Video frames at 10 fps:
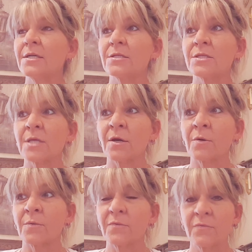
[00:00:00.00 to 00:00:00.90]

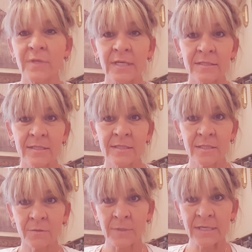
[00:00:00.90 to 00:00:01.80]
So this is
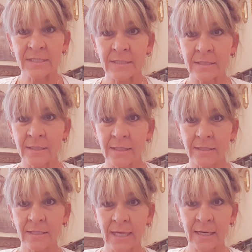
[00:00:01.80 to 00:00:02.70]
the reason
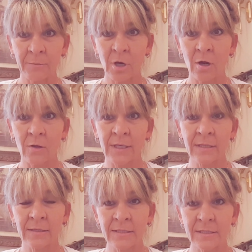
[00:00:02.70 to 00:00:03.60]
that I'm
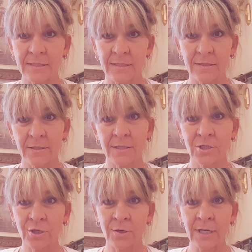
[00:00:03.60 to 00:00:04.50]
calling this the
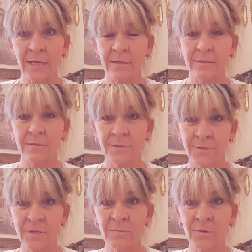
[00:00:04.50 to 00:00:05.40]
journey
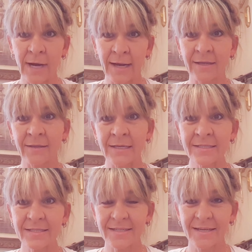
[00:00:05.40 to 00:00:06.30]
to the
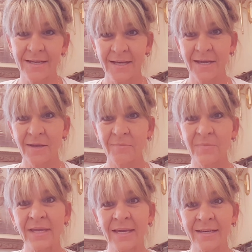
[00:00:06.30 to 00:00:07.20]
miraculous
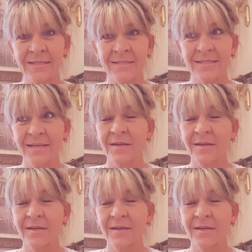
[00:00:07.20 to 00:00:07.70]
because